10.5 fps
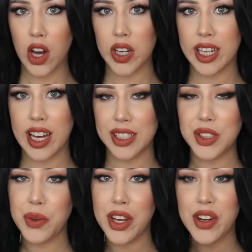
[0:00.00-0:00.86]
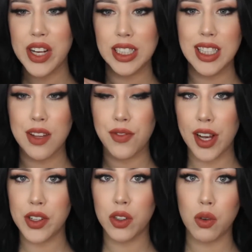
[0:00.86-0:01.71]
Alright guys, so here is the
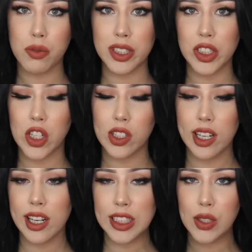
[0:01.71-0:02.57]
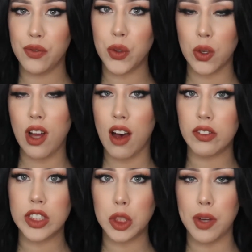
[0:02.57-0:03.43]
final result. It is full
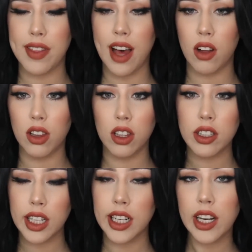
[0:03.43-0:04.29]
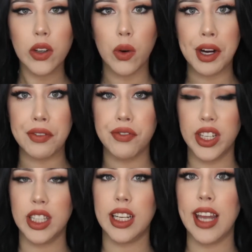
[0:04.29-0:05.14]
coverage without looking or
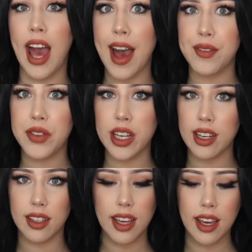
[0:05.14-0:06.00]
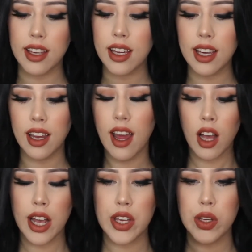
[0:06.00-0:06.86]
feeling heavy and cakey.
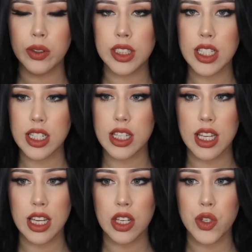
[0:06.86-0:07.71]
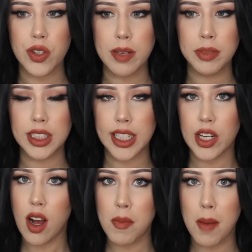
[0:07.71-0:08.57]
I used the Dream
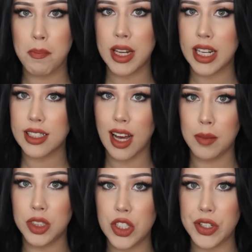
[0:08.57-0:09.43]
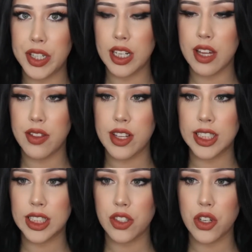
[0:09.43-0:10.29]
Serum many times during
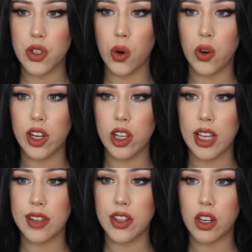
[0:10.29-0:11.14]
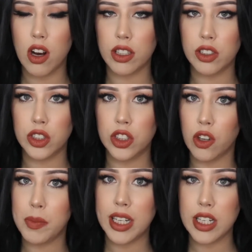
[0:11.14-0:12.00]
this tutorial, and there are
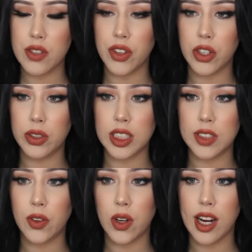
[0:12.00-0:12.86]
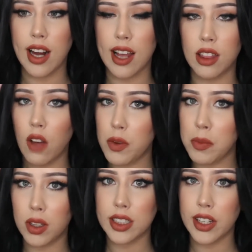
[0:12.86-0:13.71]
so many different uses for it. I love a
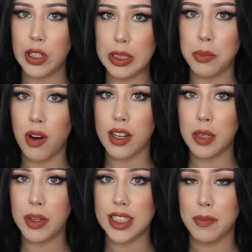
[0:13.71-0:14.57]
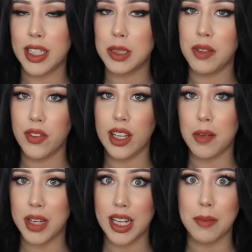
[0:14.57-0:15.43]
multi-use product because it makes me feel like
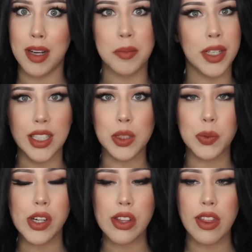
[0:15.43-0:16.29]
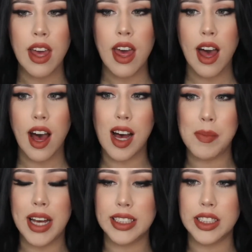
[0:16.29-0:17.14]
I'm getting my money's worth.
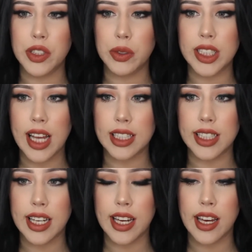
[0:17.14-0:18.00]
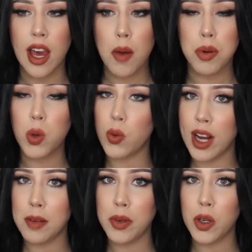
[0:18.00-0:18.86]
I did use it as a
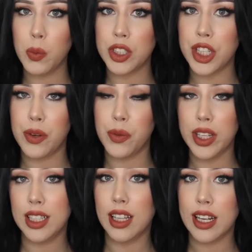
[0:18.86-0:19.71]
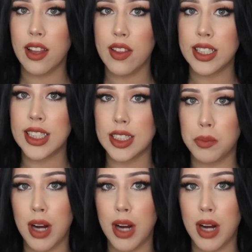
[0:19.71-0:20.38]
primer, which I really like this as a